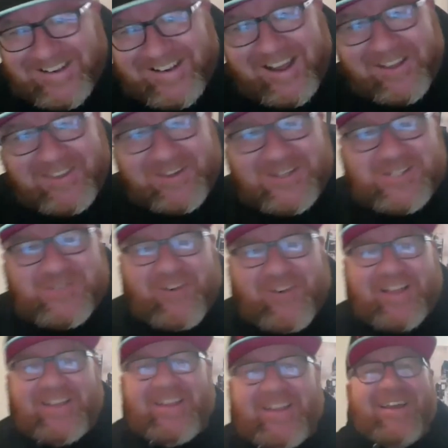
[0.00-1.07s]
Now right. There's
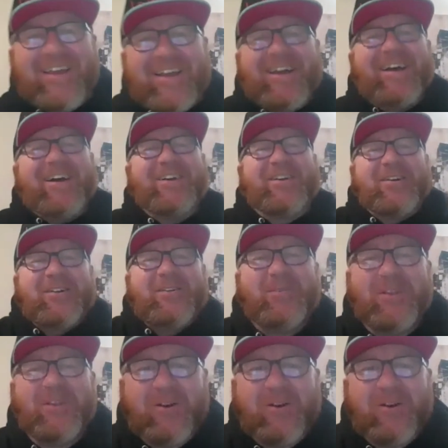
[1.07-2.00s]
finally a good,